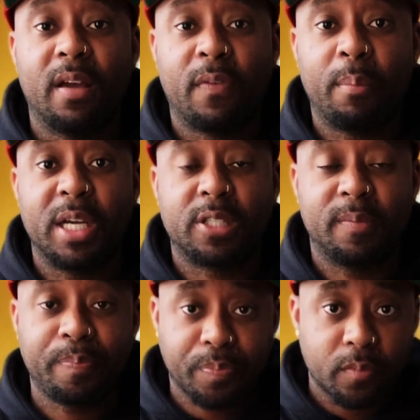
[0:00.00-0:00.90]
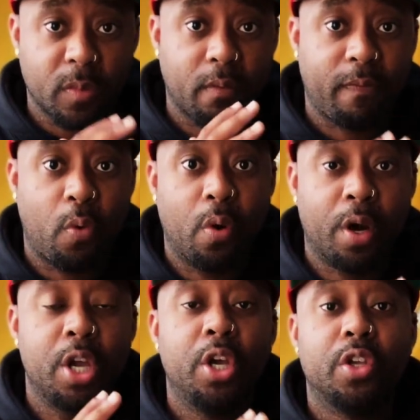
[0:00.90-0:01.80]
information
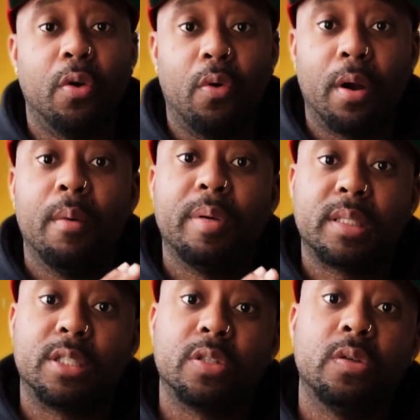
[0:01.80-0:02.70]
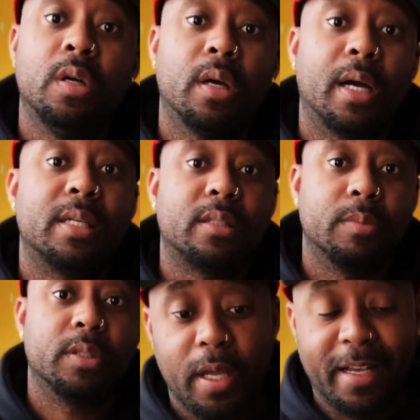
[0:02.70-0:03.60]
for your potential
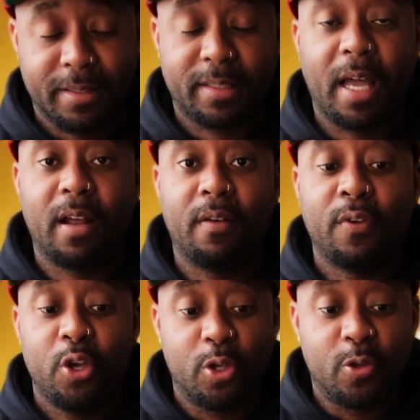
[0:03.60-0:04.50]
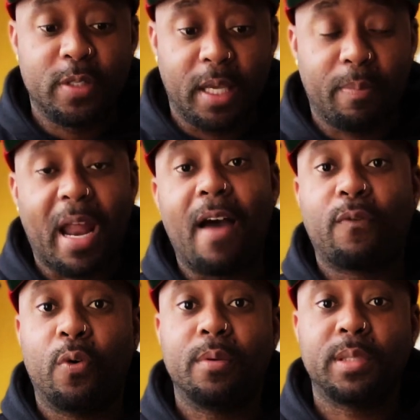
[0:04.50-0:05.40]
customer. Instead of using
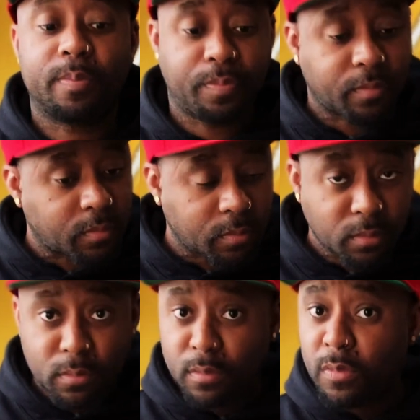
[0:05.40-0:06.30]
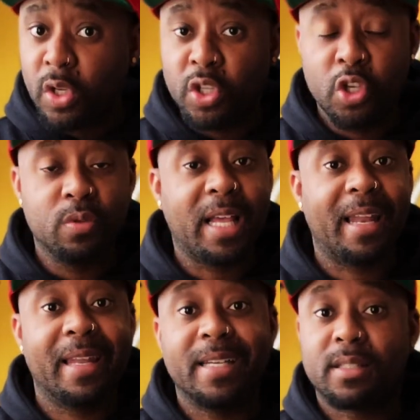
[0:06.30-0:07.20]
platforms, use
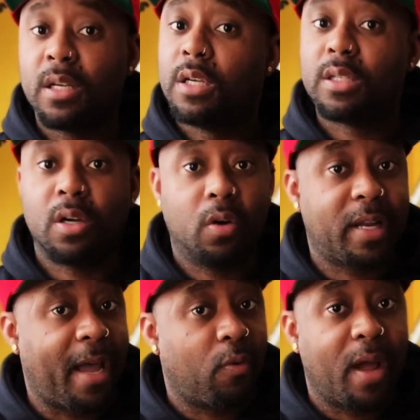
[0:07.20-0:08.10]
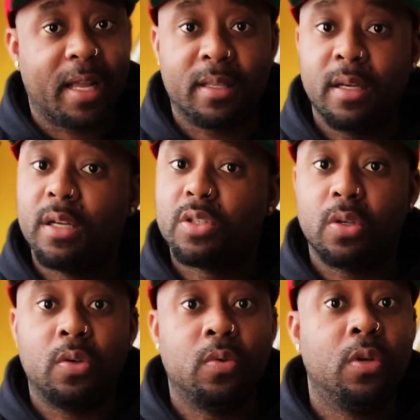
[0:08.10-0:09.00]
that list to go direct
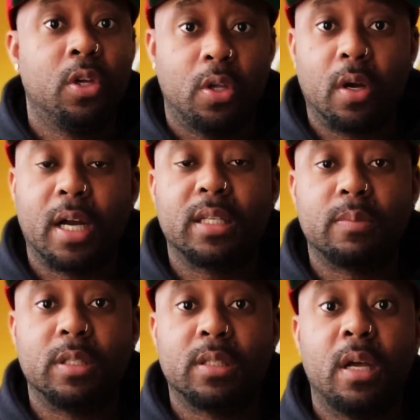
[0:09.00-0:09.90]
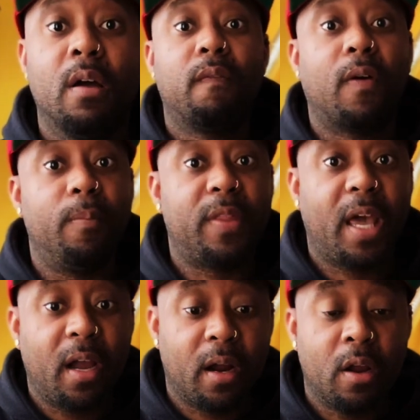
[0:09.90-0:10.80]
to your customers. From
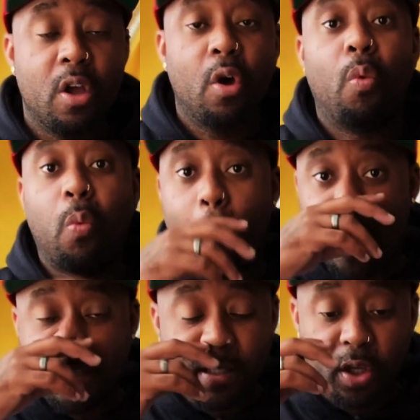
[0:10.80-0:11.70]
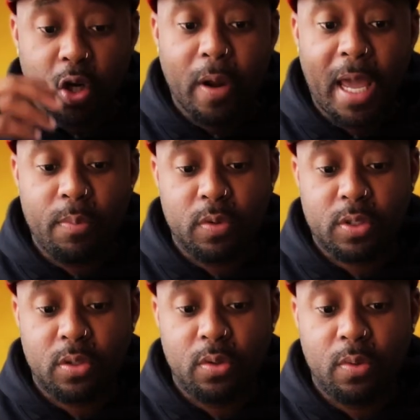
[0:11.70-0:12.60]
there, once you're able
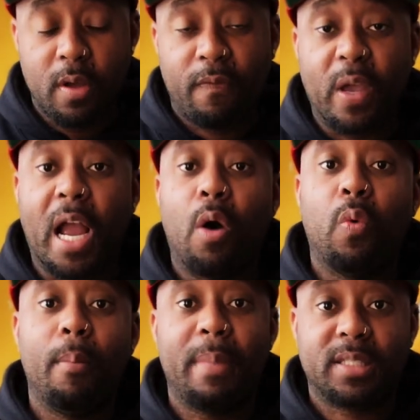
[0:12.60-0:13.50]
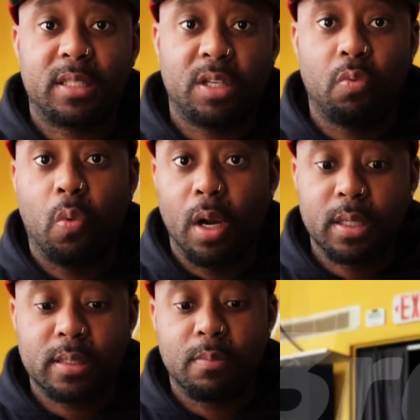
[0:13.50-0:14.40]
to figure out what messaging works,